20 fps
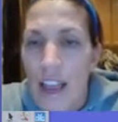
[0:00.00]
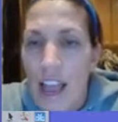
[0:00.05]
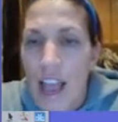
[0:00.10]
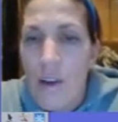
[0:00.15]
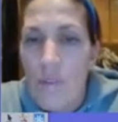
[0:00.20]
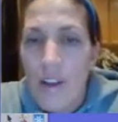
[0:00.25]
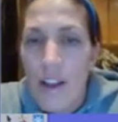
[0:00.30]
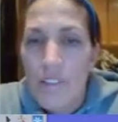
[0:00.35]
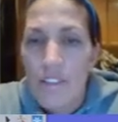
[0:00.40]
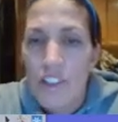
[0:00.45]

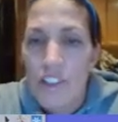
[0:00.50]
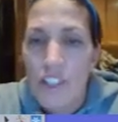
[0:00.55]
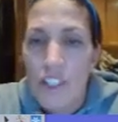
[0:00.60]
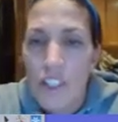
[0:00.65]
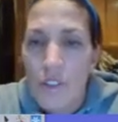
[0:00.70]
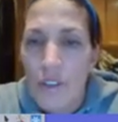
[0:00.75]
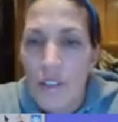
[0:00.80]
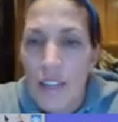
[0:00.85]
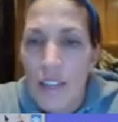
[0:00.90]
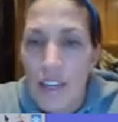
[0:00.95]
And we have a
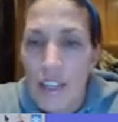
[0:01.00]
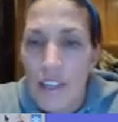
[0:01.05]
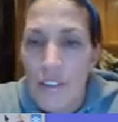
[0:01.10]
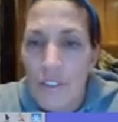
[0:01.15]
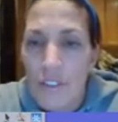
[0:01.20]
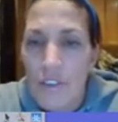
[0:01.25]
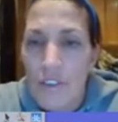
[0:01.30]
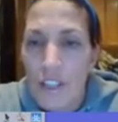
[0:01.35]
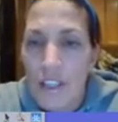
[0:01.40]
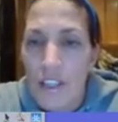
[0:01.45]
0 at
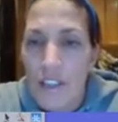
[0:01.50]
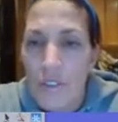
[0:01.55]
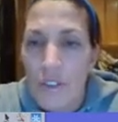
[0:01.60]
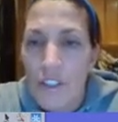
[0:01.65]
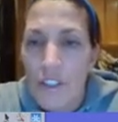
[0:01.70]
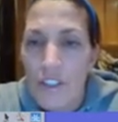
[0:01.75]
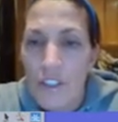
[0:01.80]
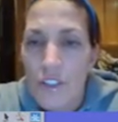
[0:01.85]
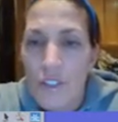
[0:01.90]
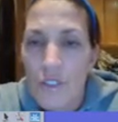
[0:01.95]
negative 3.
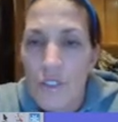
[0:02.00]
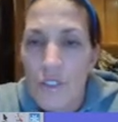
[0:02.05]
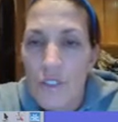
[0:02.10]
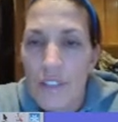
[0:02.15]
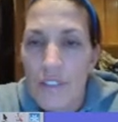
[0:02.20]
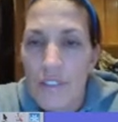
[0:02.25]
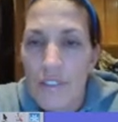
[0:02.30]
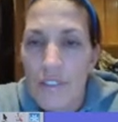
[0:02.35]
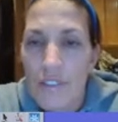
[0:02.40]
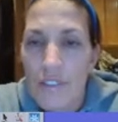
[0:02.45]
1, 2, 3.